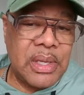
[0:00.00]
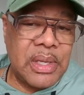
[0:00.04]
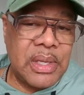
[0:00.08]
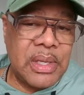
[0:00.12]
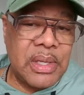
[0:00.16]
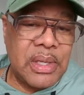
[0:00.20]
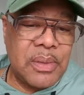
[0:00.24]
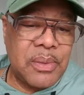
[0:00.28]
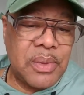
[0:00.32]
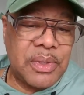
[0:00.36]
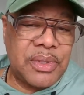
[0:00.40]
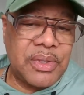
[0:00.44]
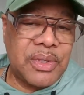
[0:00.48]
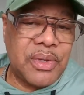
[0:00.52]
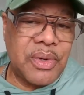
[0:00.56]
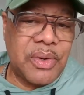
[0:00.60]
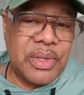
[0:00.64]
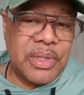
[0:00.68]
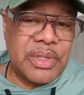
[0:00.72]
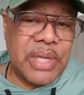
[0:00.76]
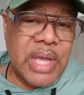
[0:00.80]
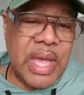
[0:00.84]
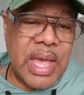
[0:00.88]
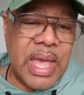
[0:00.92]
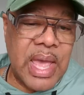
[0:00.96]
What's going to
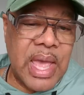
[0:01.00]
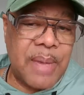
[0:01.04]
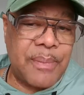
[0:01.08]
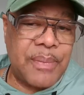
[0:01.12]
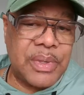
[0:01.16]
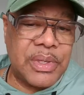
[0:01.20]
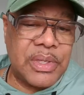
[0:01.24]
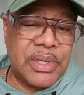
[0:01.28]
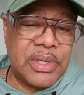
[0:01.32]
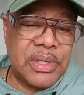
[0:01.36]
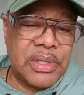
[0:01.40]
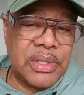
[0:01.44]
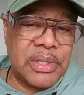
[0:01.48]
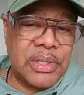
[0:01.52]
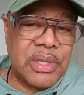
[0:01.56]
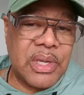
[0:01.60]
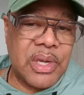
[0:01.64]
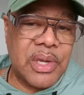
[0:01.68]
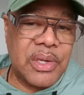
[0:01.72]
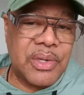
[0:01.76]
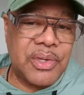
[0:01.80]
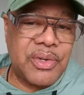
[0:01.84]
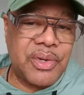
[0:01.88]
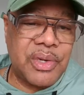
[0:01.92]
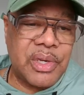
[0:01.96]
happen to this
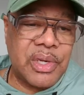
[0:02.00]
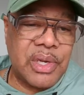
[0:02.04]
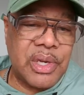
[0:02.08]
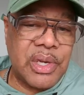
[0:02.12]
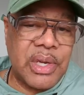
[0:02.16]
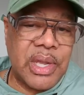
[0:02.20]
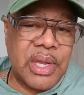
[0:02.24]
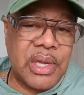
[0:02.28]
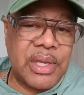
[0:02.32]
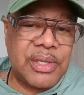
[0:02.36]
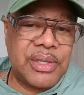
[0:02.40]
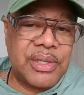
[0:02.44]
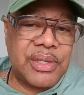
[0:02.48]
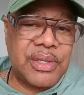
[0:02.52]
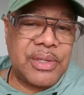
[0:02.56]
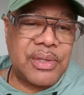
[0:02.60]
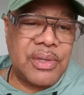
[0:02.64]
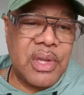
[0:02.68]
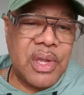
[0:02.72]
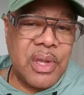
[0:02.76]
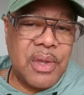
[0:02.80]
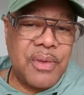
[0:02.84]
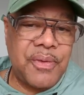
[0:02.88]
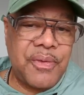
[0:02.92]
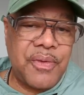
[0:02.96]
country in the next
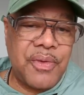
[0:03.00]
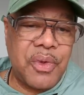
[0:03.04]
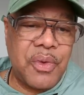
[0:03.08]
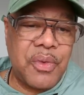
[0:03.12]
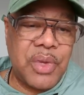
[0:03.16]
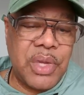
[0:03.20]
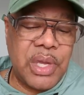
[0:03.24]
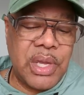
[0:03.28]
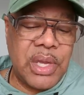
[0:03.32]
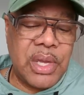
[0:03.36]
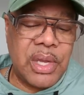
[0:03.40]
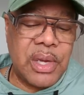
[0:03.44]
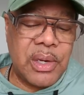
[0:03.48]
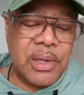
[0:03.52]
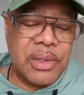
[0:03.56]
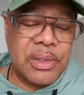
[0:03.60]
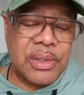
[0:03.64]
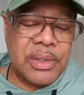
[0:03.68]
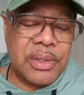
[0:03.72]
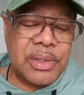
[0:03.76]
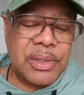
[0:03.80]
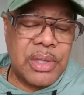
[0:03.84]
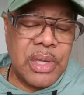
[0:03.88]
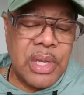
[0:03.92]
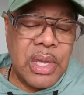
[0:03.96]
few years?
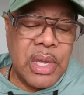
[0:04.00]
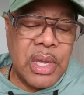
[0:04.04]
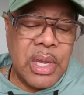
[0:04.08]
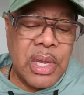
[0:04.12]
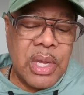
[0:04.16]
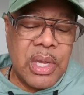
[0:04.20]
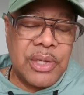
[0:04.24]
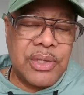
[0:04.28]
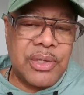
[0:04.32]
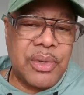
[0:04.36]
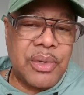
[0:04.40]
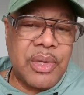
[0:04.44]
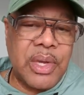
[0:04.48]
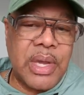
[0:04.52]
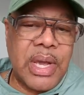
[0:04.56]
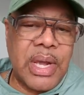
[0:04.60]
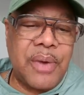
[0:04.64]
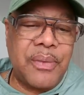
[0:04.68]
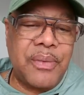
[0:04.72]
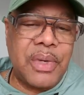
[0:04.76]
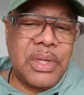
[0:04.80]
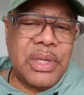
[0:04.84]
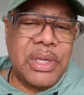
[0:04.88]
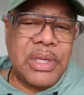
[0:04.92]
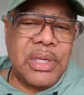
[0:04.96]
So you got to
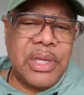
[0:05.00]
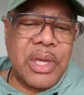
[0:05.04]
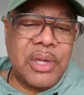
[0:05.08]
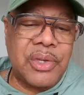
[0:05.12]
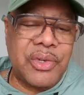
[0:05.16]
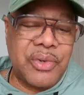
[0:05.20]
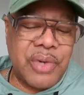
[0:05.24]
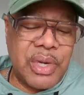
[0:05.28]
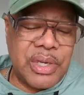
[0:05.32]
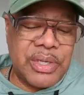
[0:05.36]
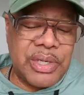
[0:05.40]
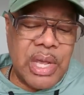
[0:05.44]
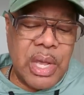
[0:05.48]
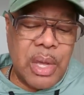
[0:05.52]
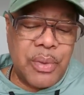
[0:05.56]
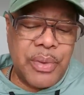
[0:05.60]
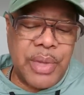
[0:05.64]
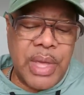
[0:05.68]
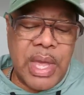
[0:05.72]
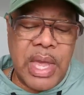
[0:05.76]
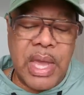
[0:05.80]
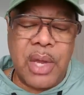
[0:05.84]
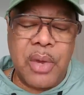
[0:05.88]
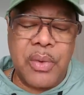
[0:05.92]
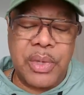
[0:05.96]
really address health
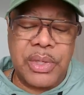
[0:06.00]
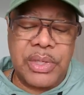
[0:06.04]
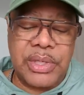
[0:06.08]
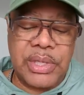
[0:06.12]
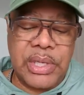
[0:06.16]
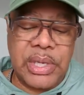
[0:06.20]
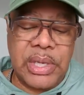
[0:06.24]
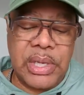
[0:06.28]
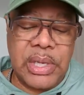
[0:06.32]
equity.